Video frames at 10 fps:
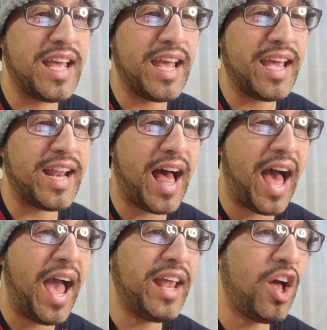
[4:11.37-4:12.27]
In
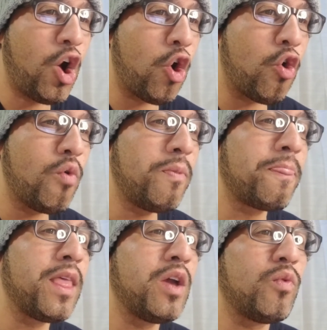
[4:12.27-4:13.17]
Idaho,
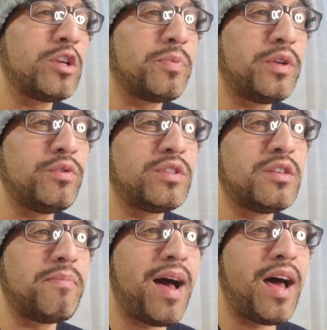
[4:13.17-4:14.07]
which produces
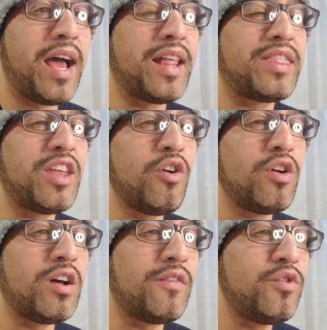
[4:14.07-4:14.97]
about a
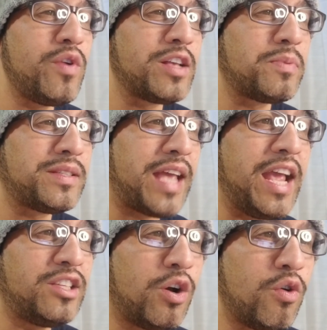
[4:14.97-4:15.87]
third of U.S.
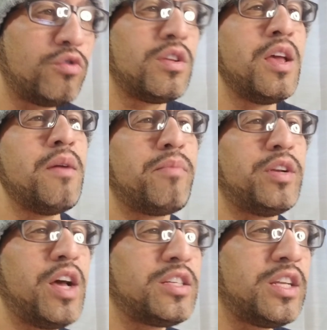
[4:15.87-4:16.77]
potatoes,
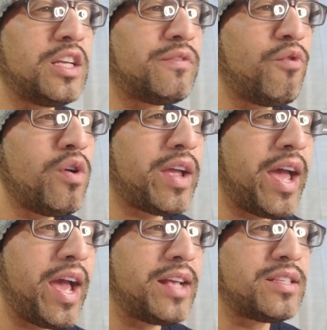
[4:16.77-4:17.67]
production is
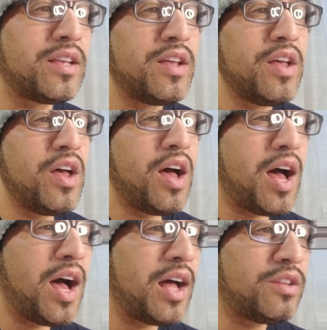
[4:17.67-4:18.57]
forecast
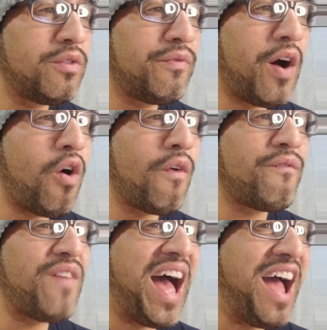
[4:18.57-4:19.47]
uh, to fall
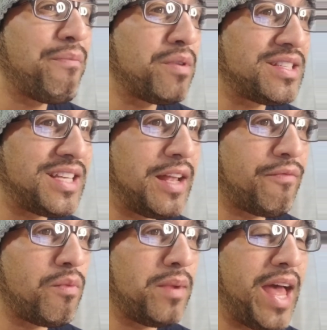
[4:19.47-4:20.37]
5%
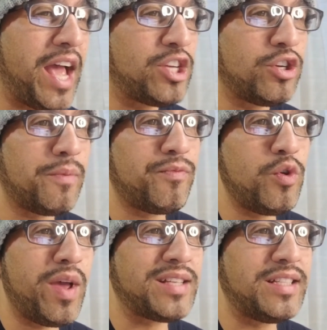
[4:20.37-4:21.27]
from last year,
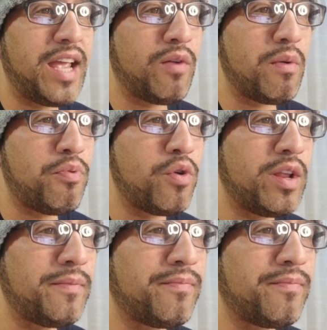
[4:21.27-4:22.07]
USDA reported.